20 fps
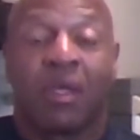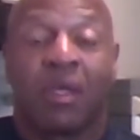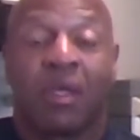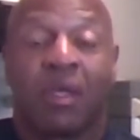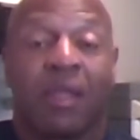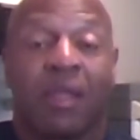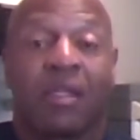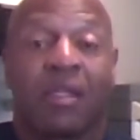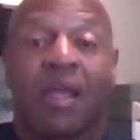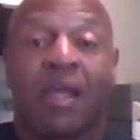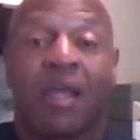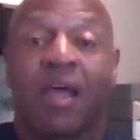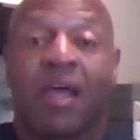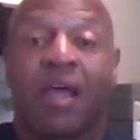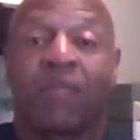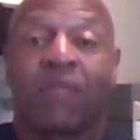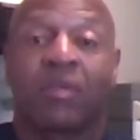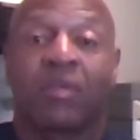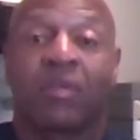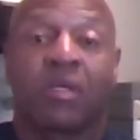And then I
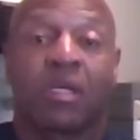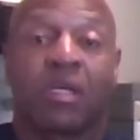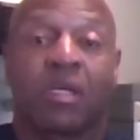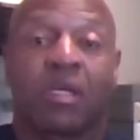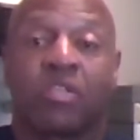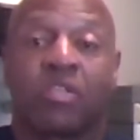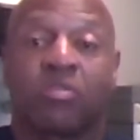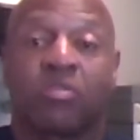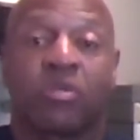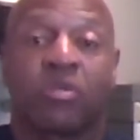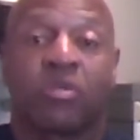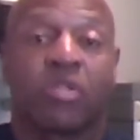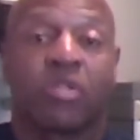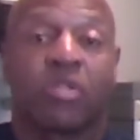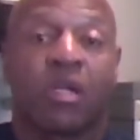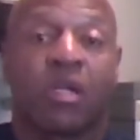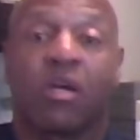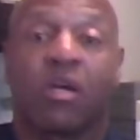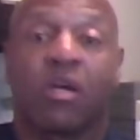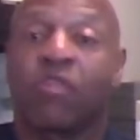have customers at
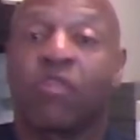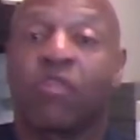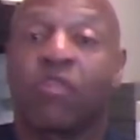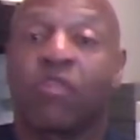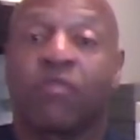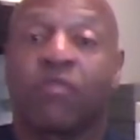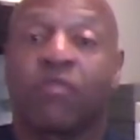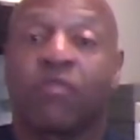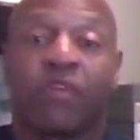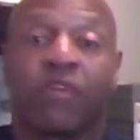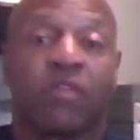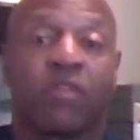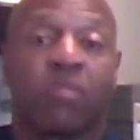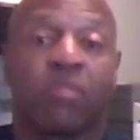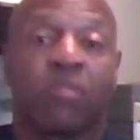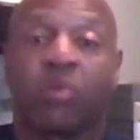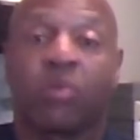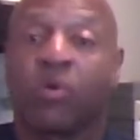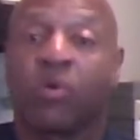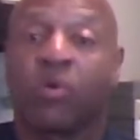150
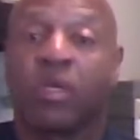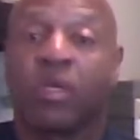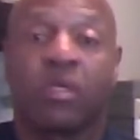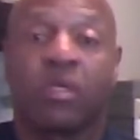employees.